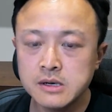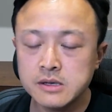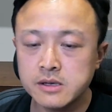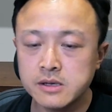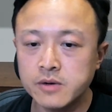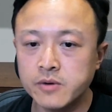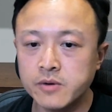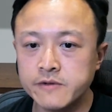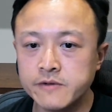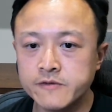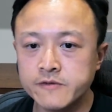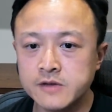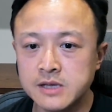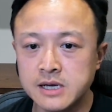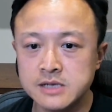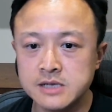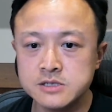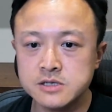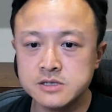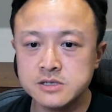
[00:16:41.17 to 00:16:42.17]
They're one of the
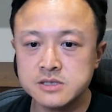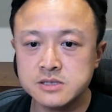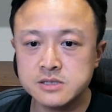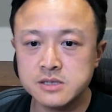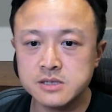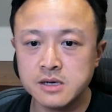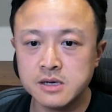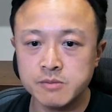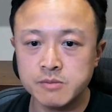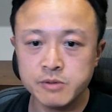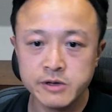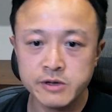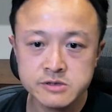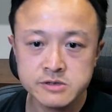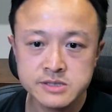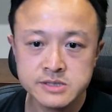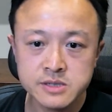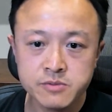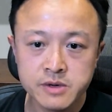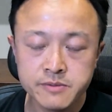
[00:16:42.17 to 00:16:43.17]
largest
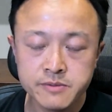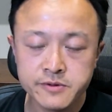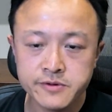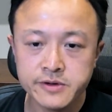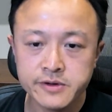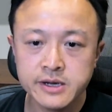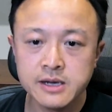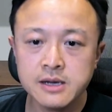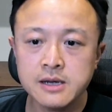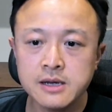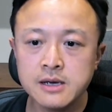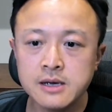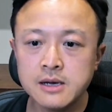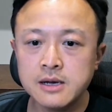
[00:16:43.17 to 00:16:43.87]
players in Web3,